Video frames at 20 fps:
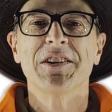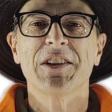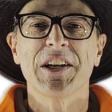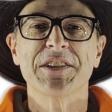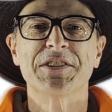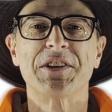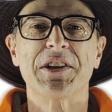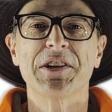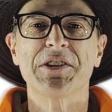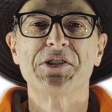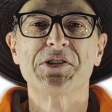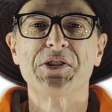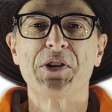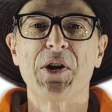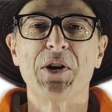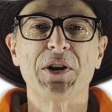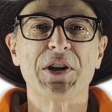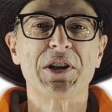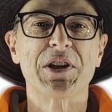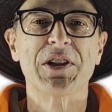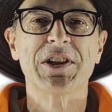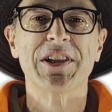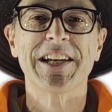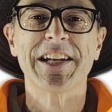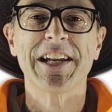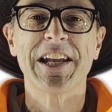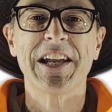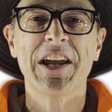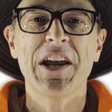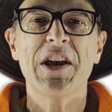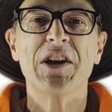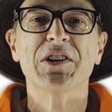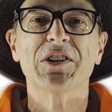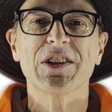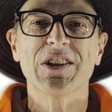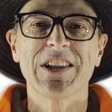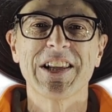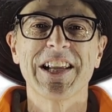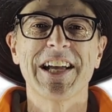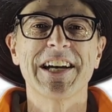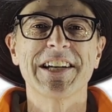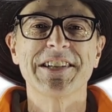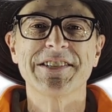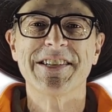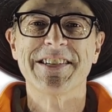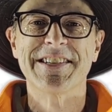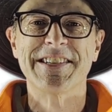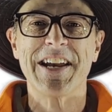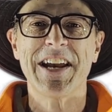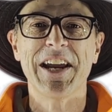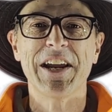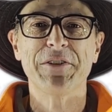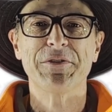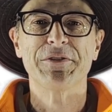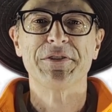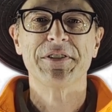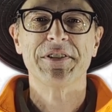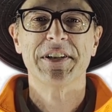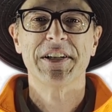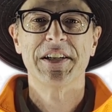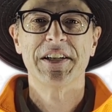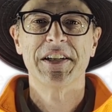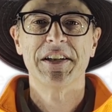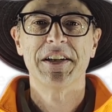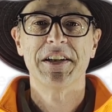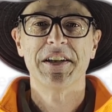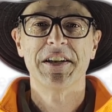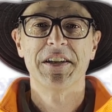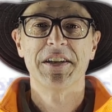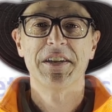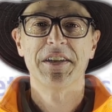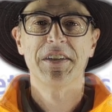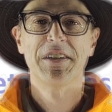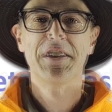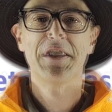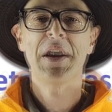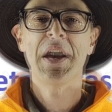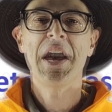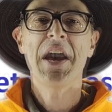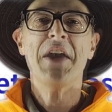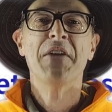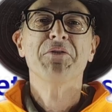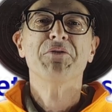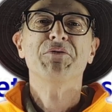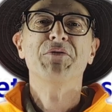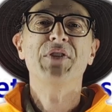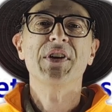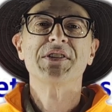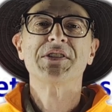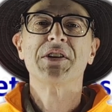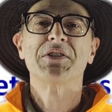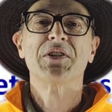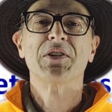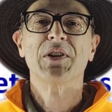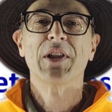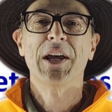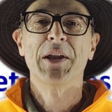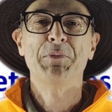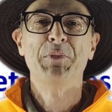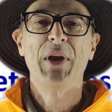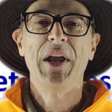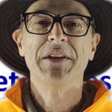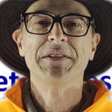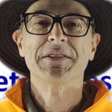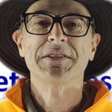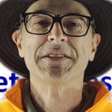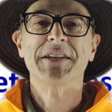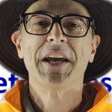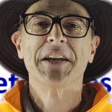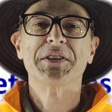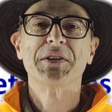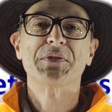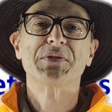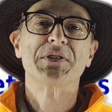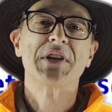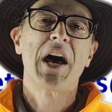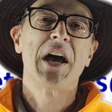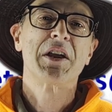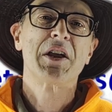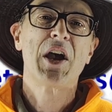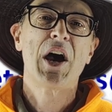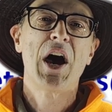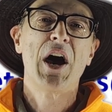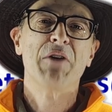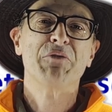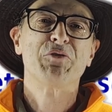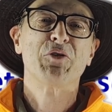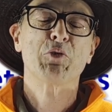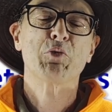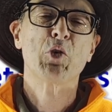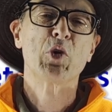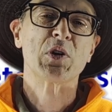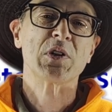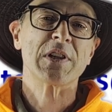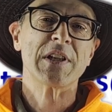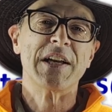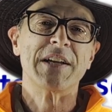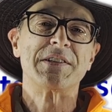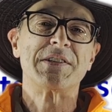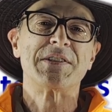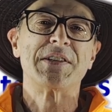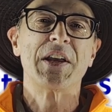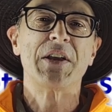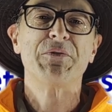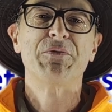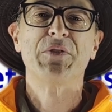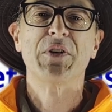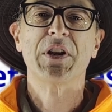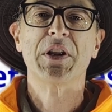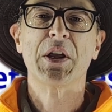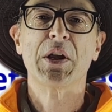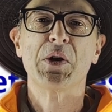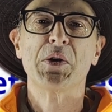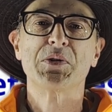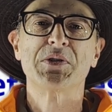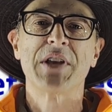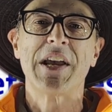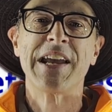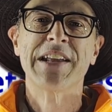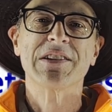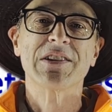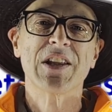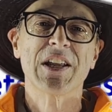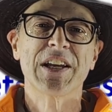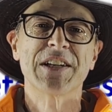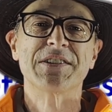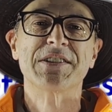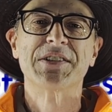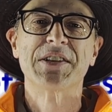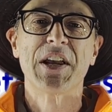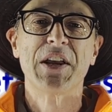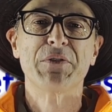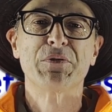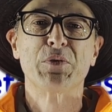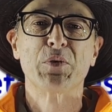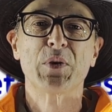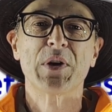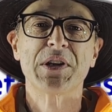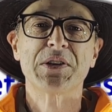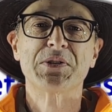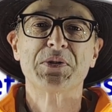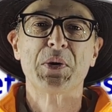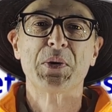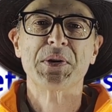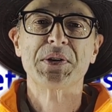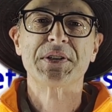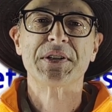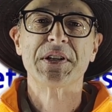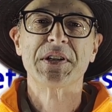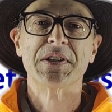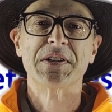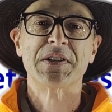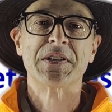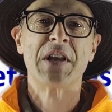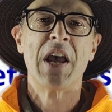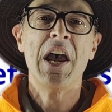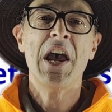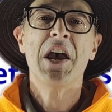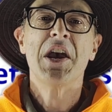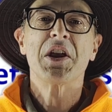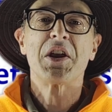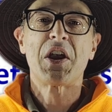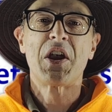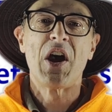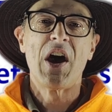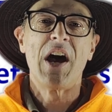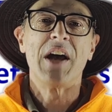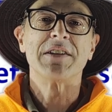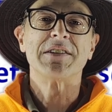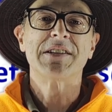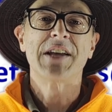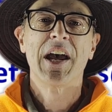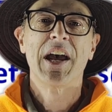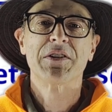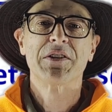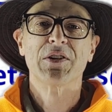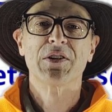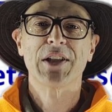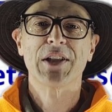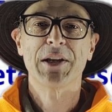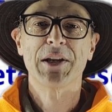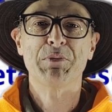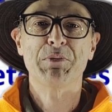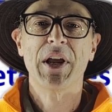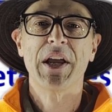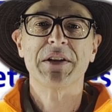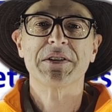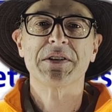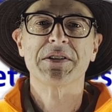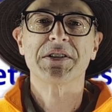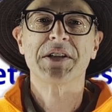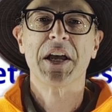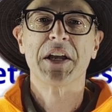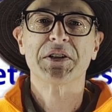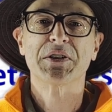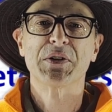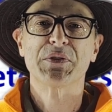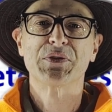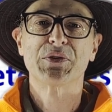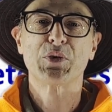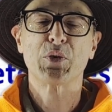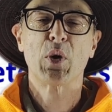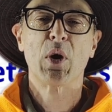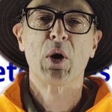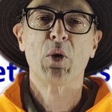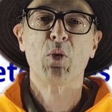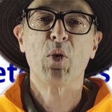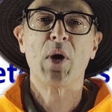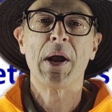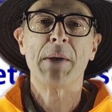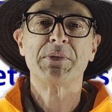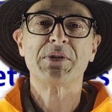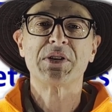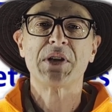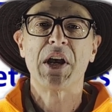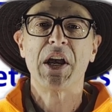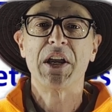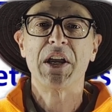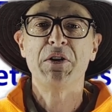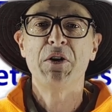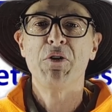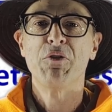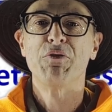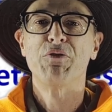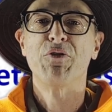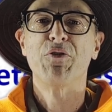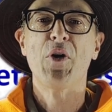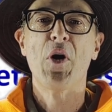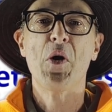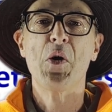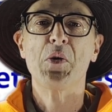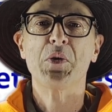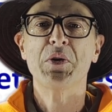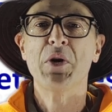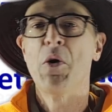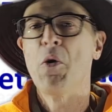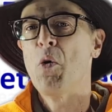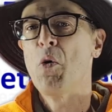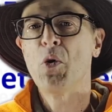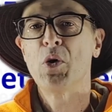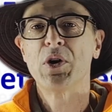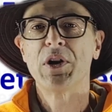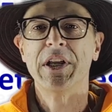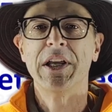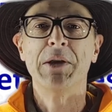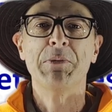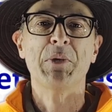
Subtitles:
let's get started cleaning lead-safe. Visit the leadpaintdetectives.com for more lead-safe videos and lead-safe resources. Contact the Lead Paint Detectives through our website, phone, or